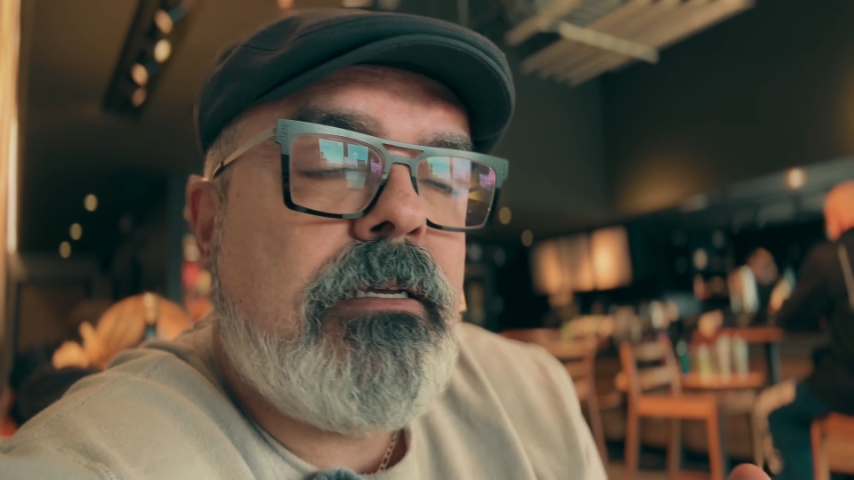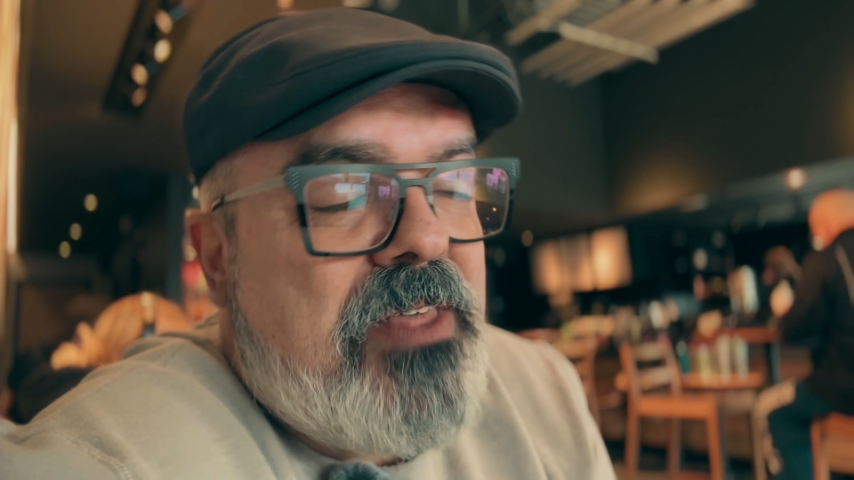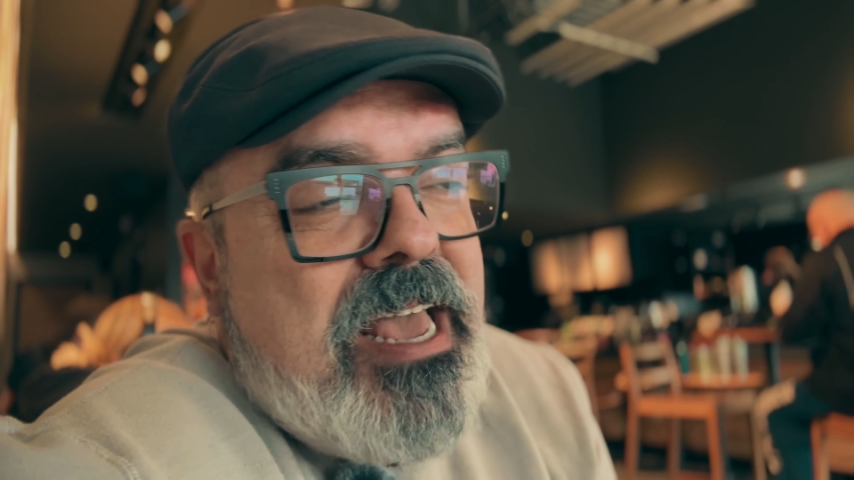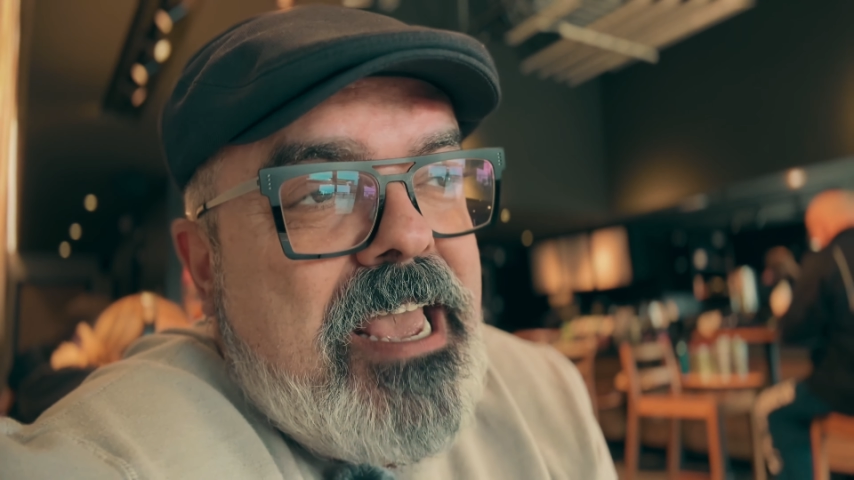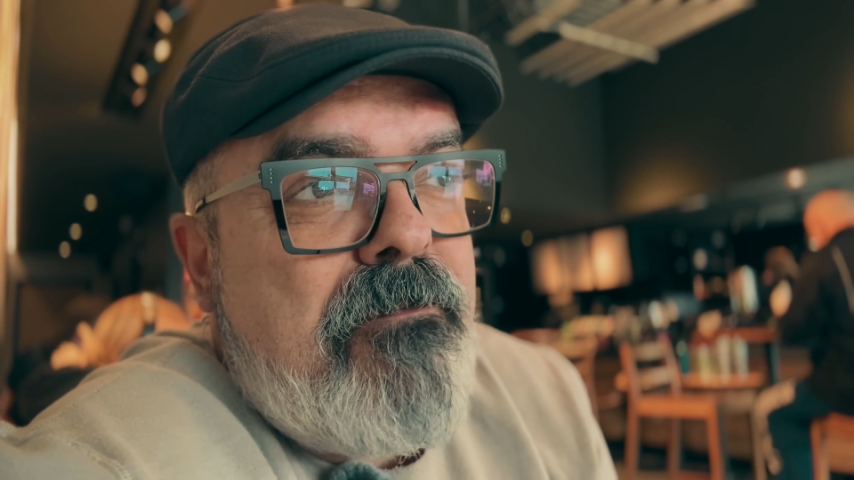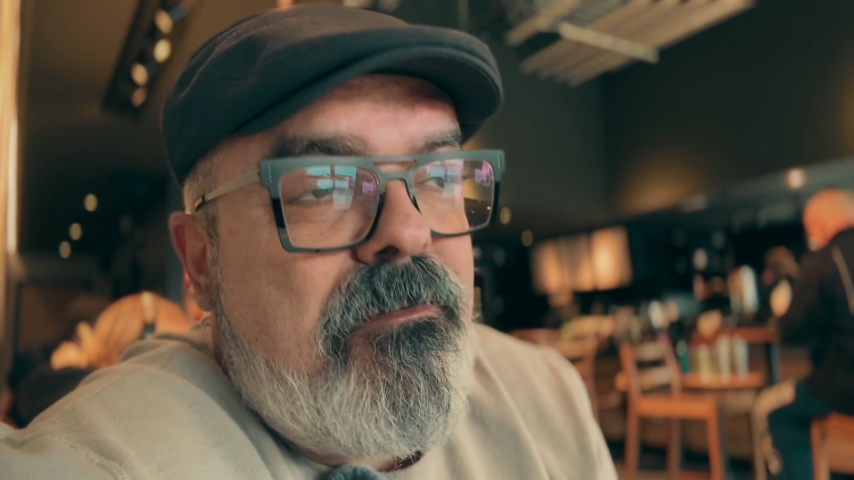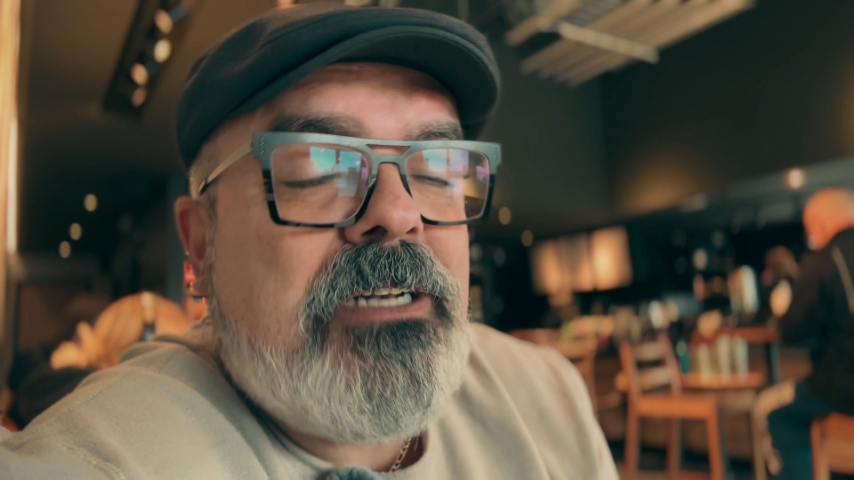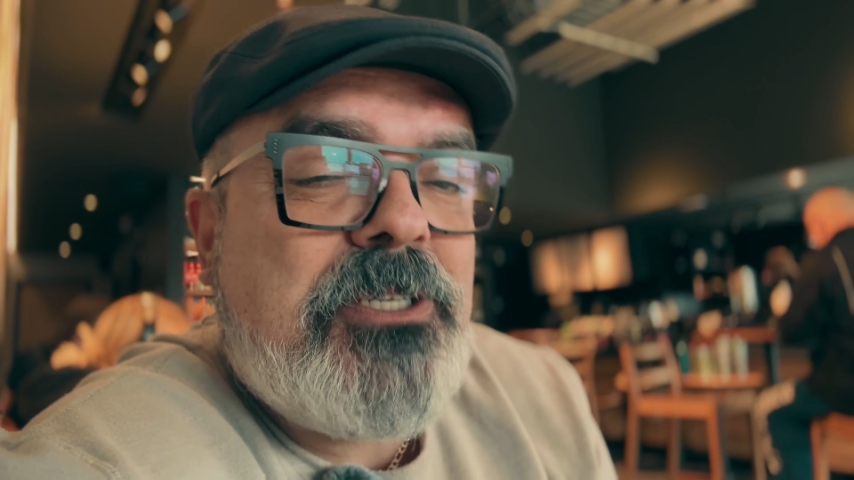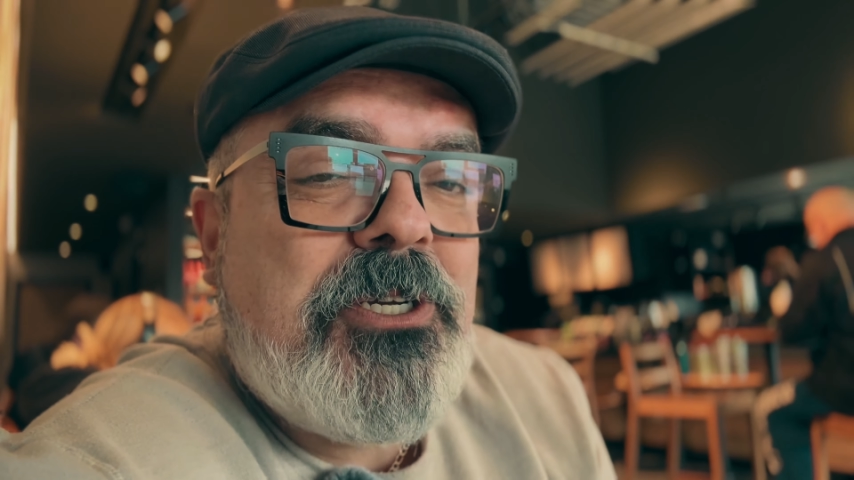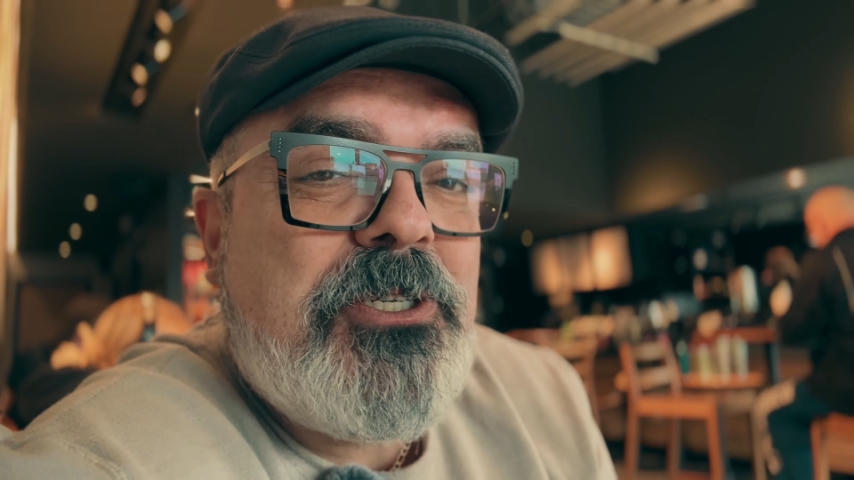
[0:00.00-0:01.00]
Today it
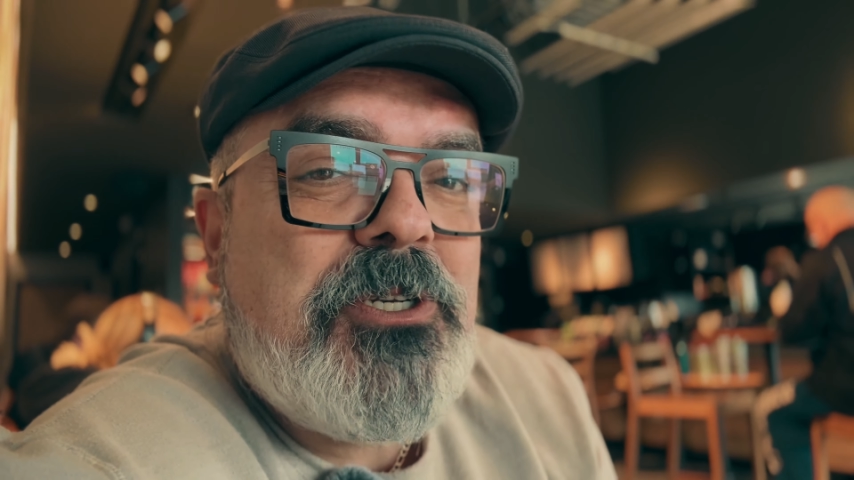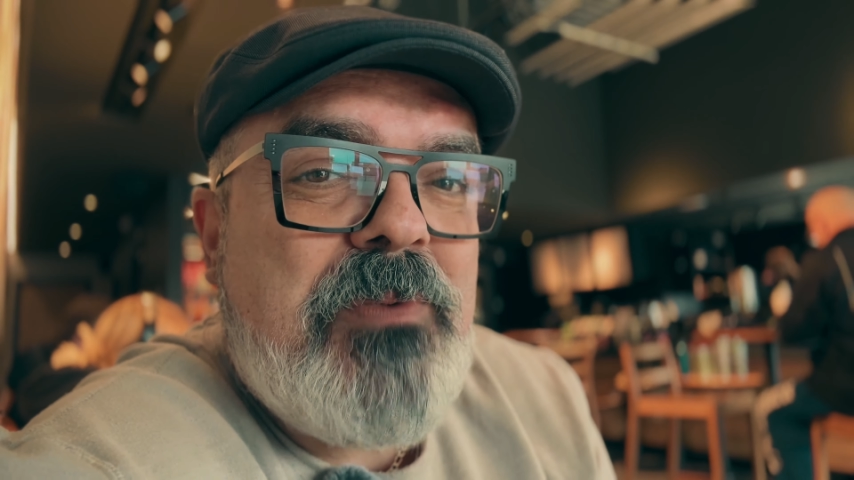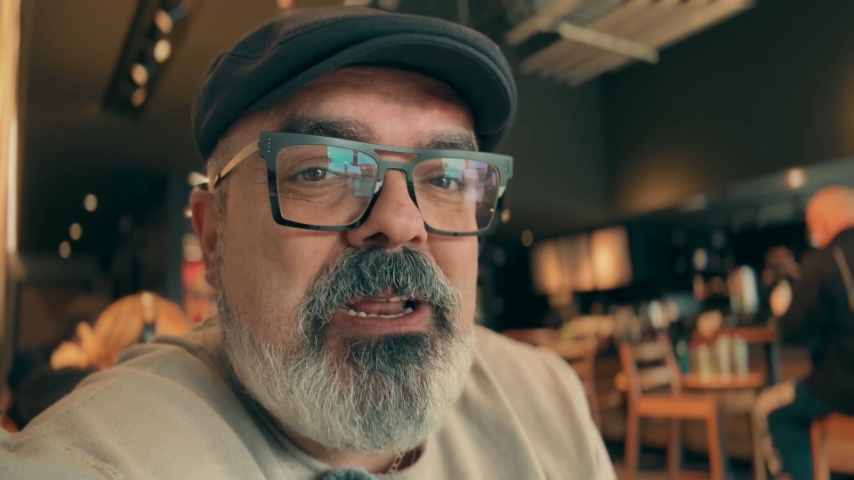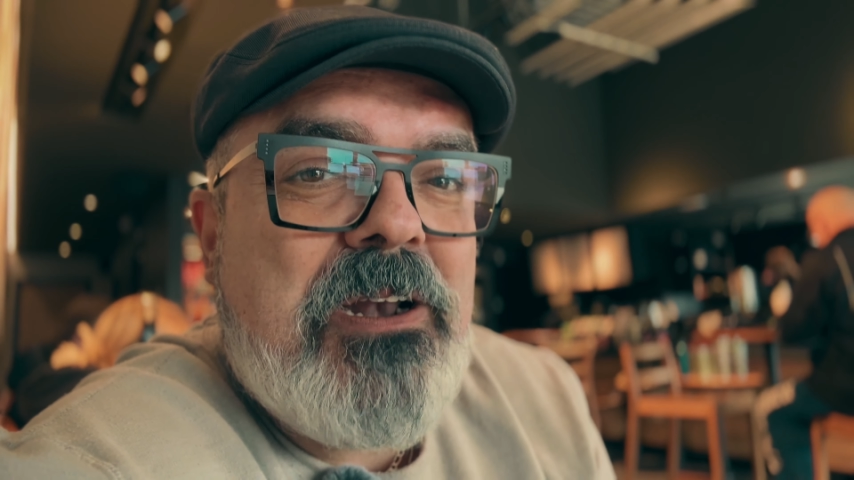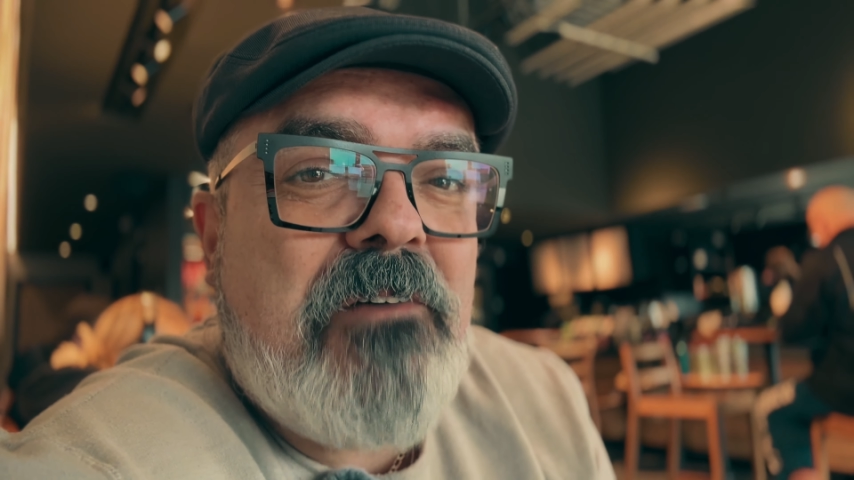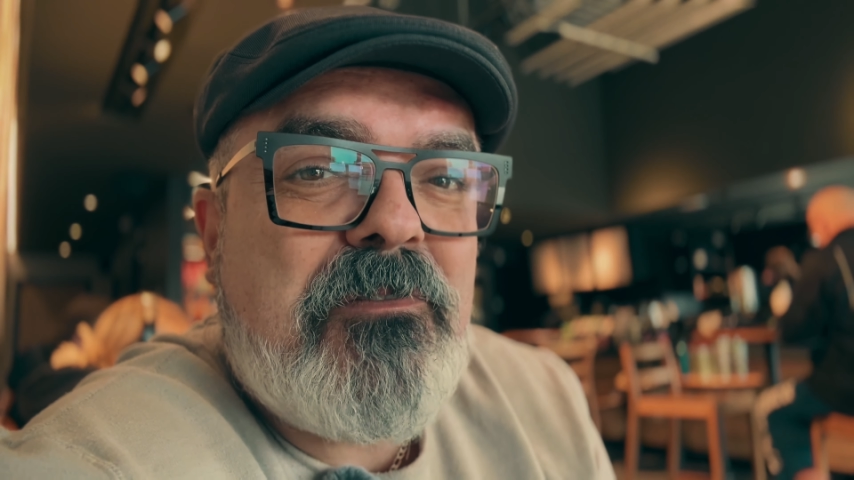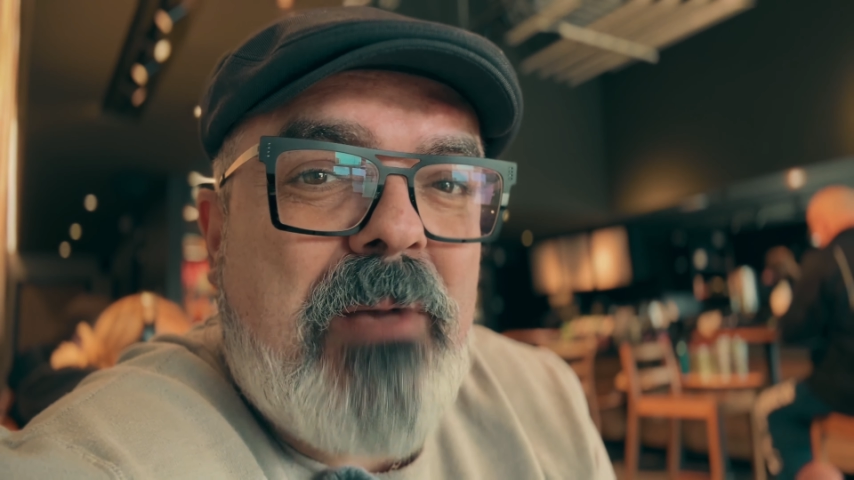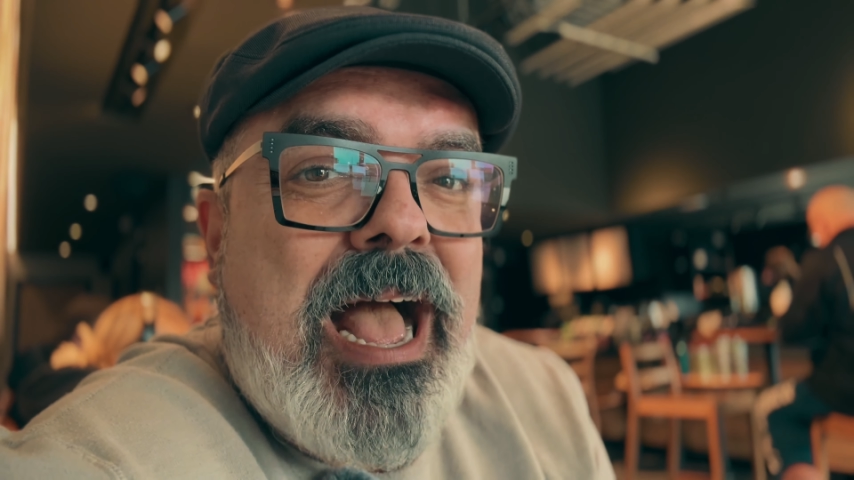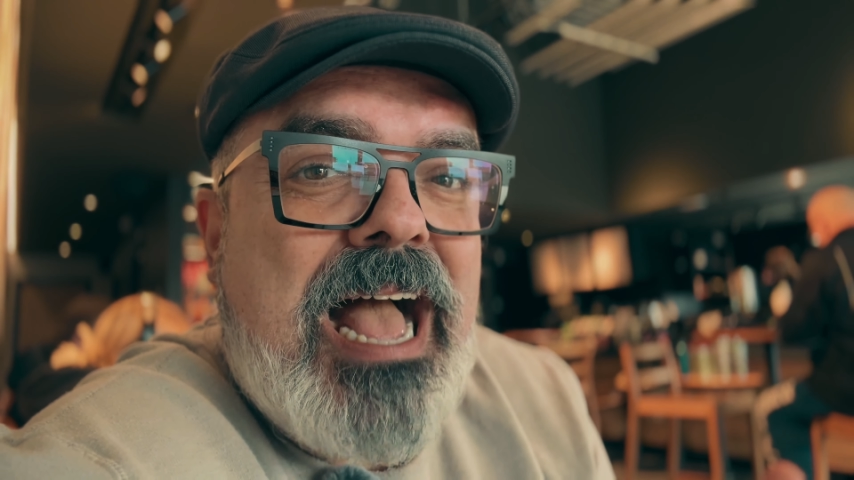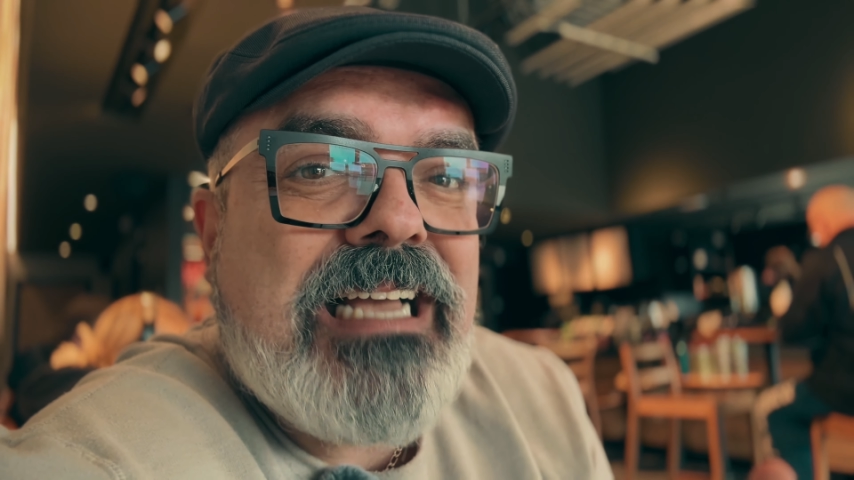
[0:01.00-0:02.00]
felt good to be loved
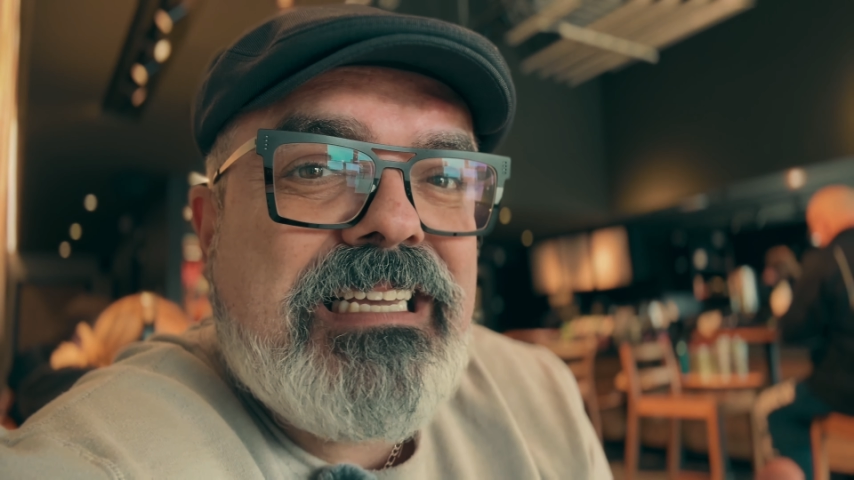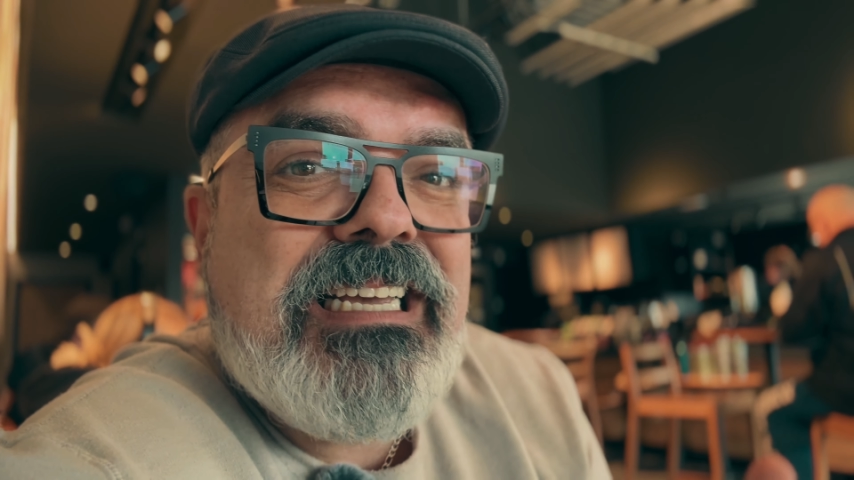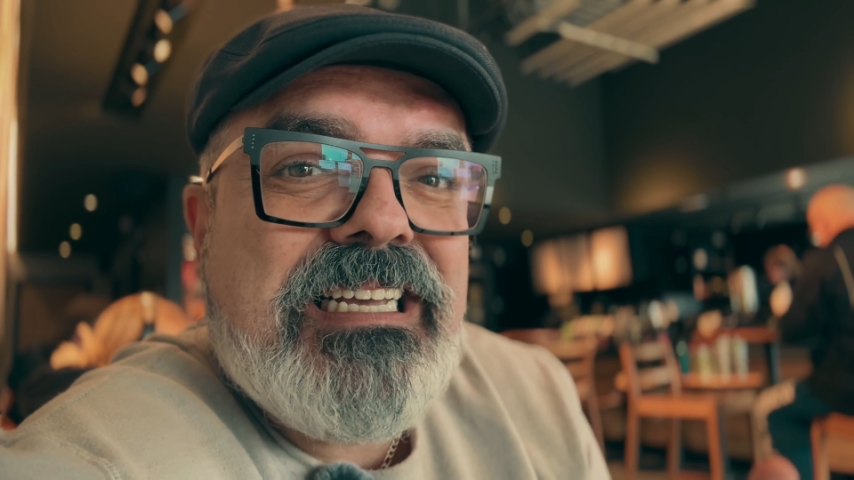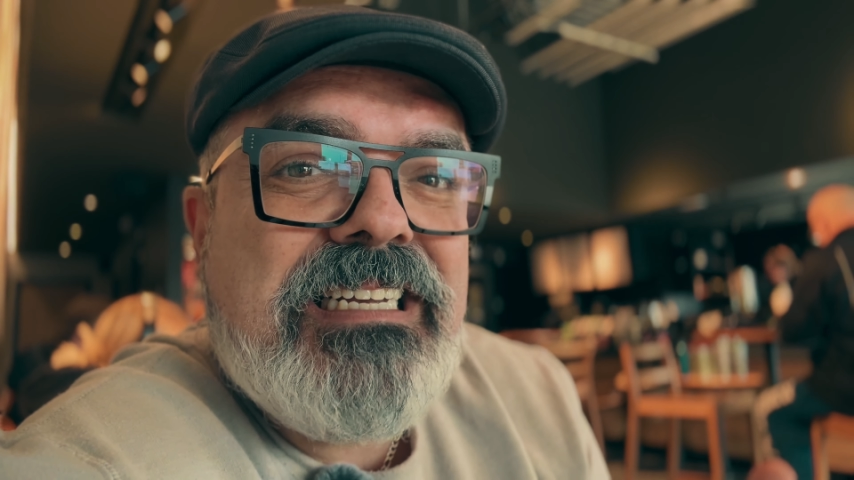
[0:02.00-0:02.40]
back